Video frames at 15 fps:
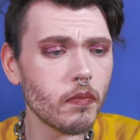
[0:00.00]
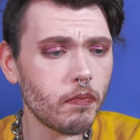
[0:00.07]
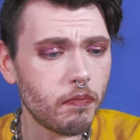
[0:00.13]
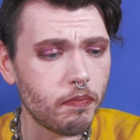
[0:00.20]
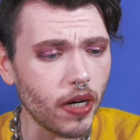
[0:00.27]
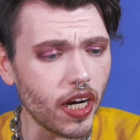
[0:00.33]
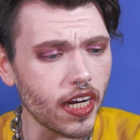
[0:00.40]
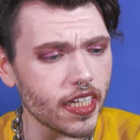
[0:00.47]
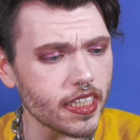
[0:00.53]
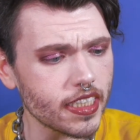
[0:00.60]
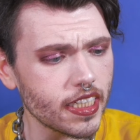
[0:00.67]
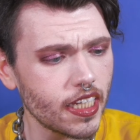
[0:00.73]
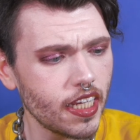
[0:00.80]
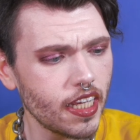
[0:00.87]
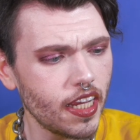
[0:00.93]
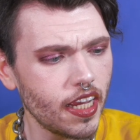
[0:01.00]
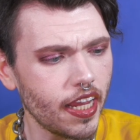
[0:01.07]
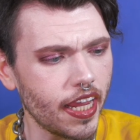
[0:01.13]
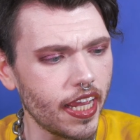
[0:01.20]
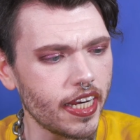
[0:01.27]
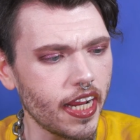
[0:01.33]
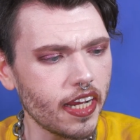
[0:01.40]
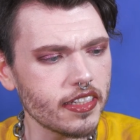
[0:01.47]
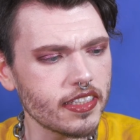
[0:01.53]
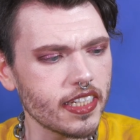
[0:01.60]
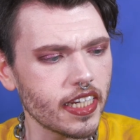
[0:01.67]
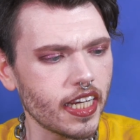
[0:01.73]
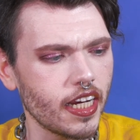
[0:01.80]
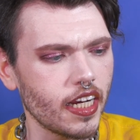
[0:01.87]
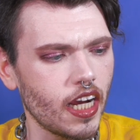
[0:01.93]
but it has
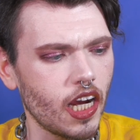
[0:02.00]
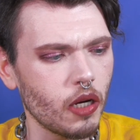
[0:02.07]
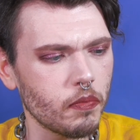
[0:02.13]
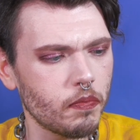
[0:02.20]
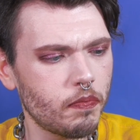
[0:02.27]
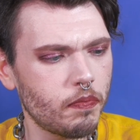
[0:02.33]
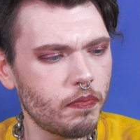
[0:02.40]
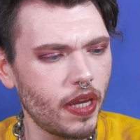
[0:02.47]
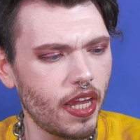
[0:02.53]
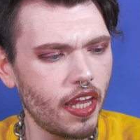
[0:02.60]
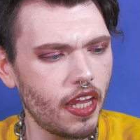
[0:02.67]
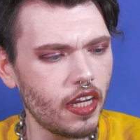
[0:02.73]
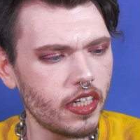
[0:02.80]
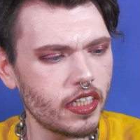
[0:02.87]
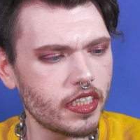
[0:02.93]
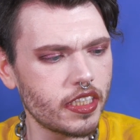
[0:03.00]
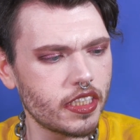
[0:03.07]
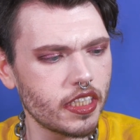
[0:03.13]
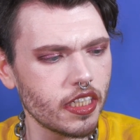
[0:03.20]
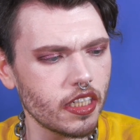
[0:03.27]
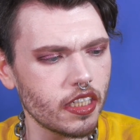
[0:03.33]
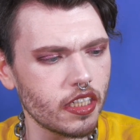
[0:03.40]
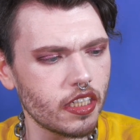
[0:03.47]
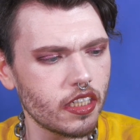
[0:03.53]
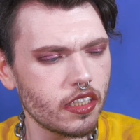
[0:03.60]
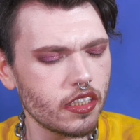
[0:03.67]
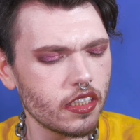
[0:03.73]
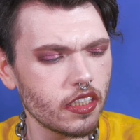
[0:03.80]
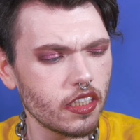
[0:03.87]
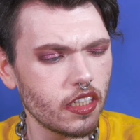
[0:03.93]
like a pink to
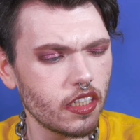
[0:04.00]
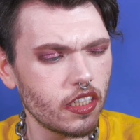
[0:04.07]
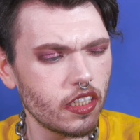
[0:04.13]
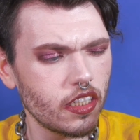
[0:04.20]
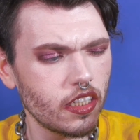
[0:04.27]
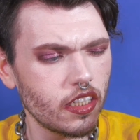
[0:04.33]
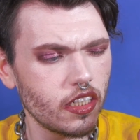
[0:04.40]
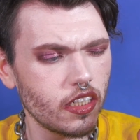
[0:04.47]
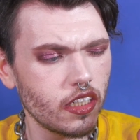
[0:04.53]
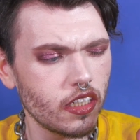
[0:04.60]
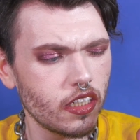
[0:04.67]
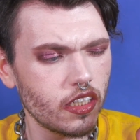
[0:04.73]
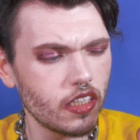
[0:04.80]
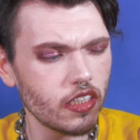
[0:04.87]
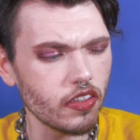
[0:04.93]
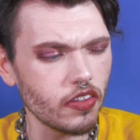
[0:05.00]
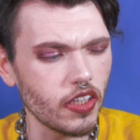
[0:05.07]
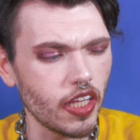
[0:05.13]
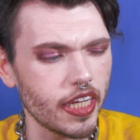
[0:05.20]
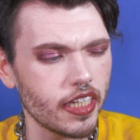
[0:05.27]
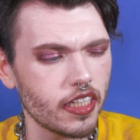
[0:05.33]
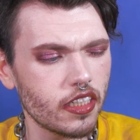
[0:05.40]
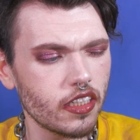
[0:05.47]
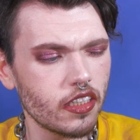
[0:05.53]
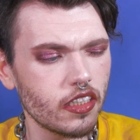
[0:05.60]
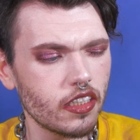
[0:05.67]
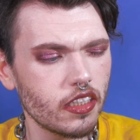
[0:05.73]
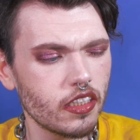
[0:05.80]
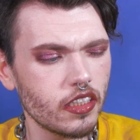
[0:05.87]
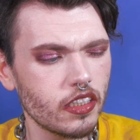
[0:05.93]
like
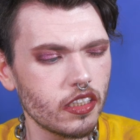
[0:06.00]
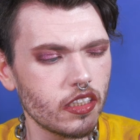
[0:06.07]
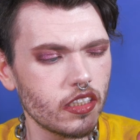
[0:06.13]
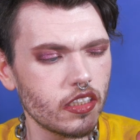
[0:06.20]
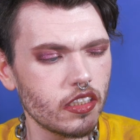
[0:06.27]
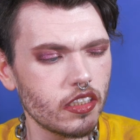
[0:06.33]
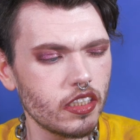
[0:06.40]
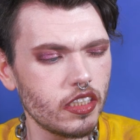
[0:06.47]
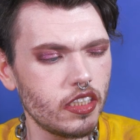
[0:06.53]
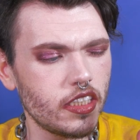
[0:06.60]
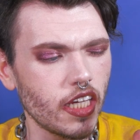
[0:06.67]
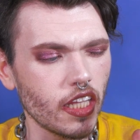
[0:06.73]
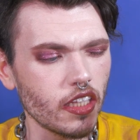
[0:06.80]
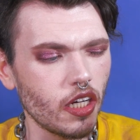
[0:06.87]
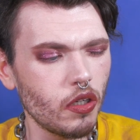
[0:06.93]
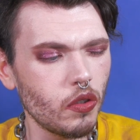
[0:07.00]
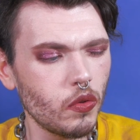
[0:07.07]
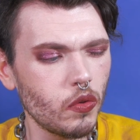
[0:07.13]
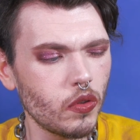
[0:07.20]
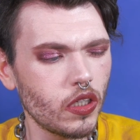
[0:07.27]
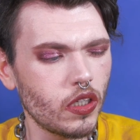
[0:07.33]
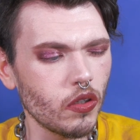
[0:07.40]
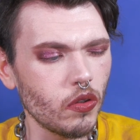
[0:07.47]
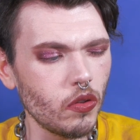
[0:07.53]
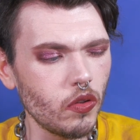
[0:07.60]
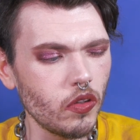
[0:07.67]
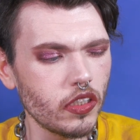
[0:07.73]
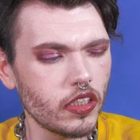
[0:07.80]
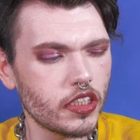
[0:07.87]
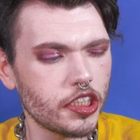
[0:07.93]
yellow
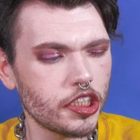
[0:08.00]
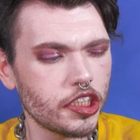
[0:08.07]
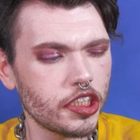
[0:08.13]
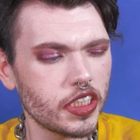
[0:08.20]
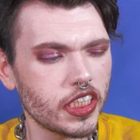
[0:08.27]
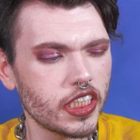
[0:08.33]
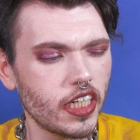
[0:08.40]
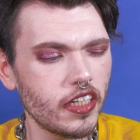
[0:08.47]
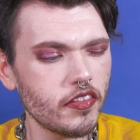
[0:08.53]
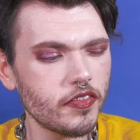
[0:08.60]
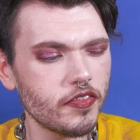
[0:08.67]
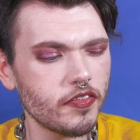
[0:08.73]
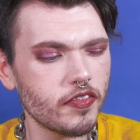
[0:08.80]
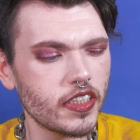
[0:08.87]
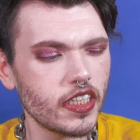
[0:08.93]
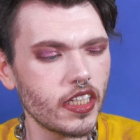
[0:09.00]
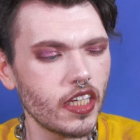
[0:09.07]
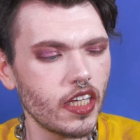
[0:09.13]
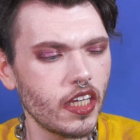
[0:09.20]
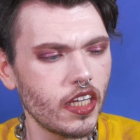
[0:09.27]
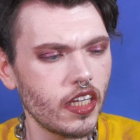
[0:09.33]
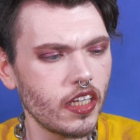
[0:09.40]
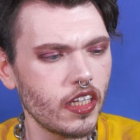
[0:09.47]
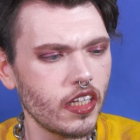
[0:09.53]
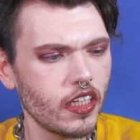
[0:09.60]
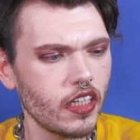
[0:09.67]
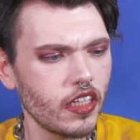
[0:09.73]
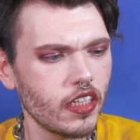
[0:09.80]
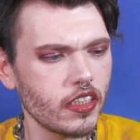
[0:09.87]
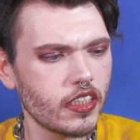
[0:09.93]
gold shift
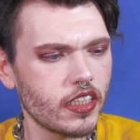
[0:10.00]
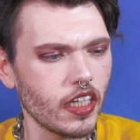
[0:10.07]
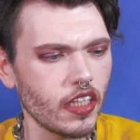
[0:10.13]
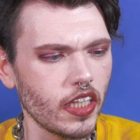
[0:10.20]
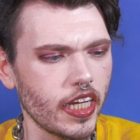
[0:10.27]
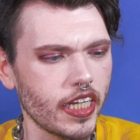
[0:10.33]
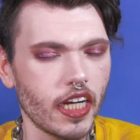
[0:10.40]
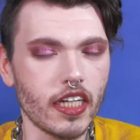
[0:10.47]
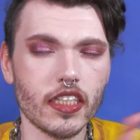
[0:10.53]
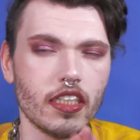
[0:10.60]
to like a